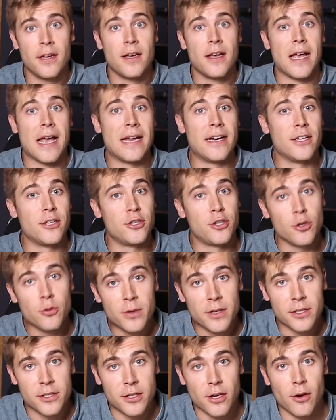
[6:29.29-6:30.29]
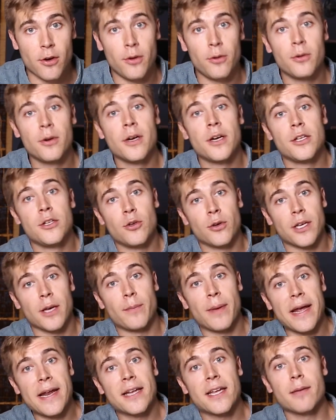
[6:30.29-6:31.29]
and in doing so, you'll get
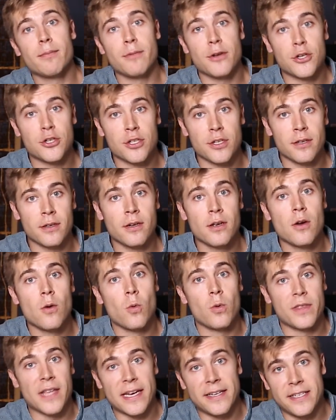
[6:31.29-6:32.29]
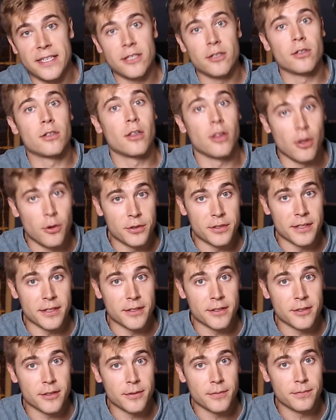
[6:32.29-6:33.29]
paid a commission when that deal
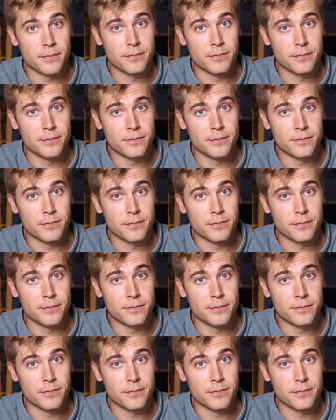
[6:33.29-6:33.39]
closes.